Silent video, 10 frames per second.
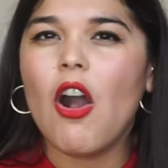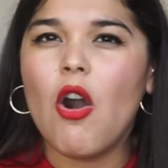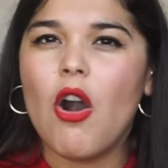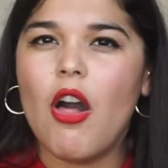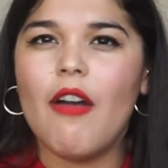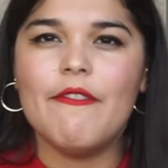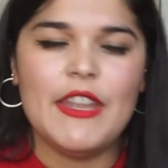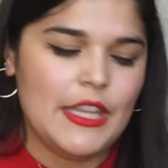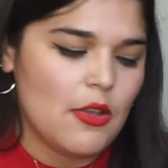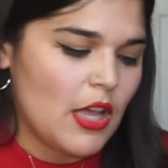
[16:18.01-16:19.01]
haul
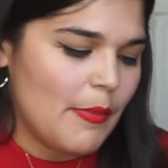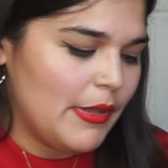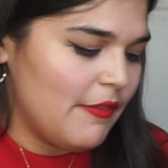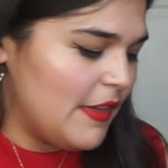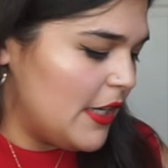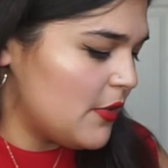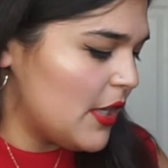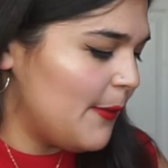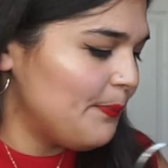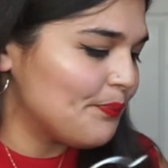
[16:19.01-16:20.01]
video a couple of videos
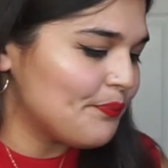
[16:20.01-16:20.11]
ago.